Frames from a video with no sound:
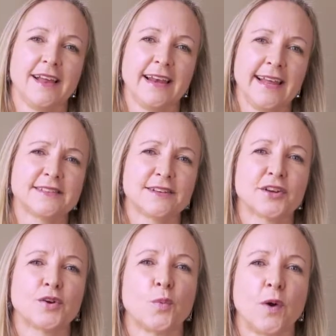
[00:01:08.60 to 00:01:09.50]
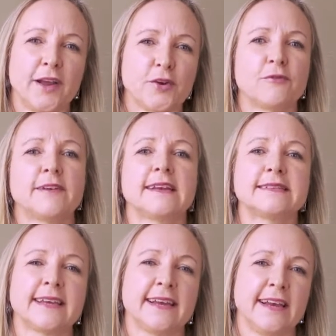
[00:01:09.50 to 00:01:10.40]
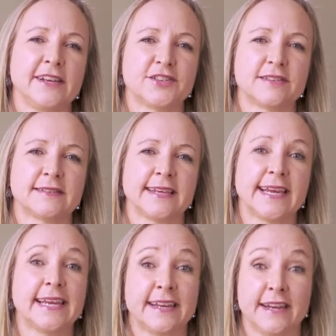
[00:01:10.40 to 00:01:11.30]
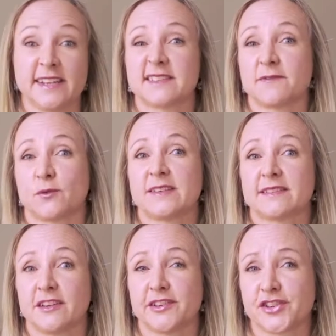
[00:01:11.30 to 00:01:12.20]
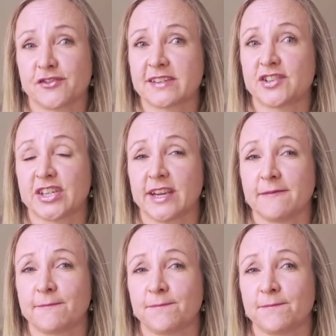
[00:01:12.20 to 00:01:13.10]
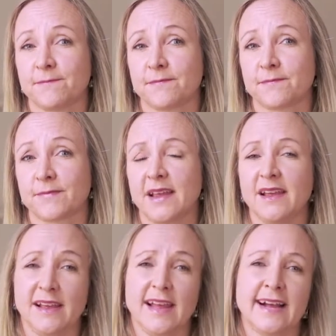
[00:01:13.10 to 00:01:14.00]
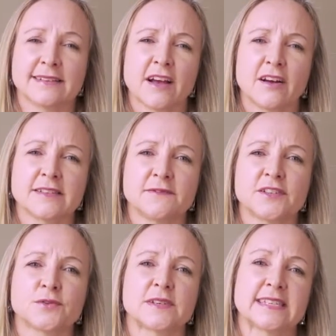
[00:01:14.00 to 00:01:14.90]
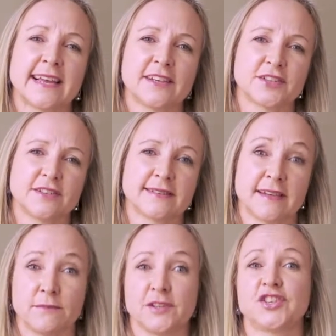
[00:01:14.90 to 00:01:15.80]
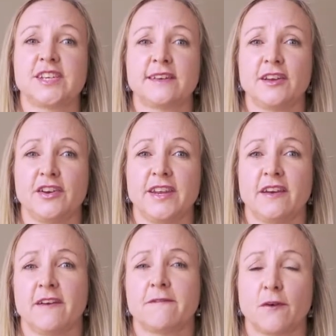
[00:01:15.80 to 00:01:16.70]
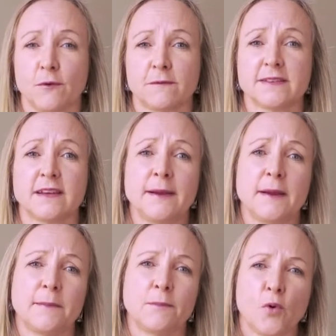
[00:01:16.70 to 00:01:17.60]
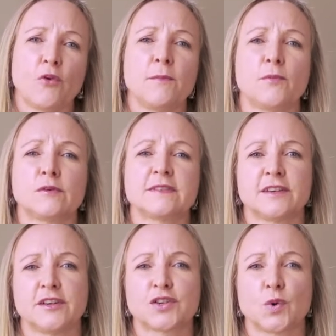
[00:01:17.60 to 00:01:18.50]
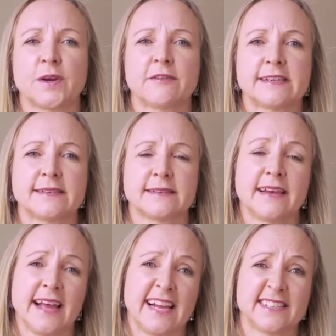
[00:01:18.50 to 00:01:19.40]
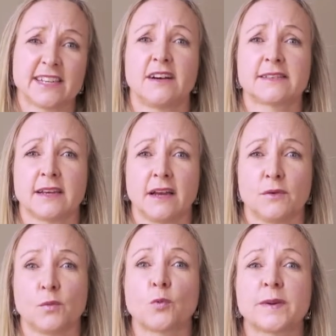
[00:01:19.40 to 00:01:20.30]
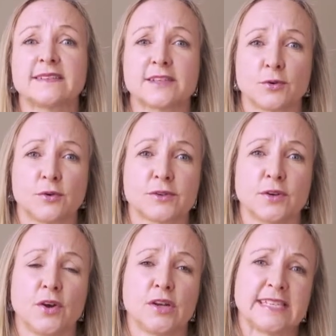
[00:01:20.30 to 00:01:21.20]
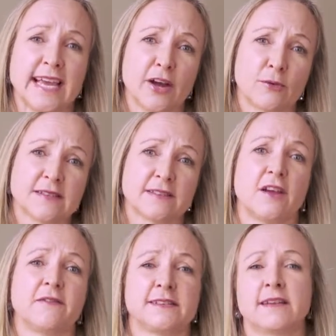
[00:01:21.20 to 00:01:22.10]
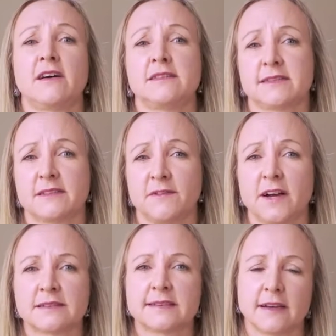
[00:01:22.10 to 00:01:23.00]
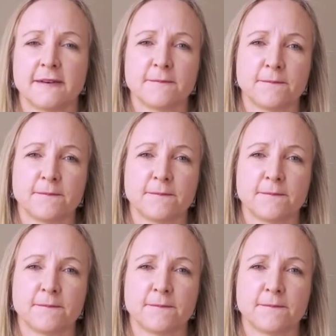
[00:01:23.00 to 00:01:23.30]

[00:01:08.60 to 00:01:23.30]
Let's look at why your real estate agency needs a voice search strategy. As artificial intelligence and machine learning evolves, more and more search queries and data will be stored to help surface answers faster.